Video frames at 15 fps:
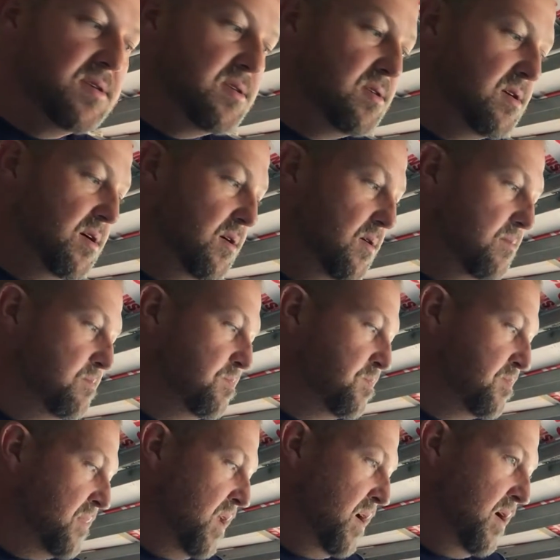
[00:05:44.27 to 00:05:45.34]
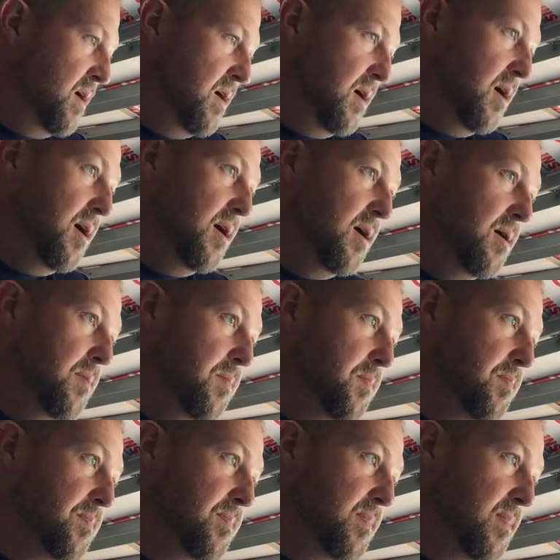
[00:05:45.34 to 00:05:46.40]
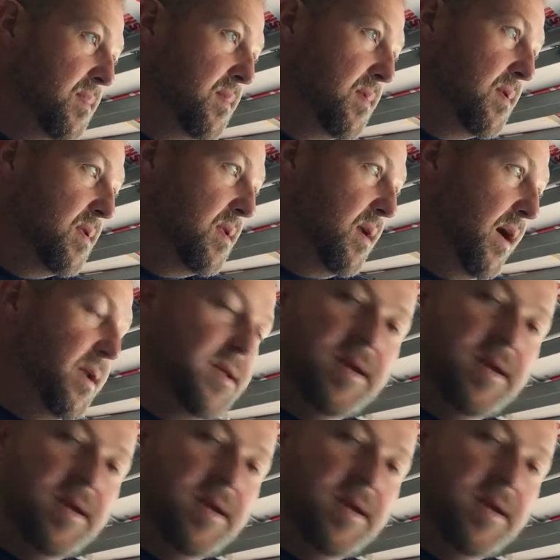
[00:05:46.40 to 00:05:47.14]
So I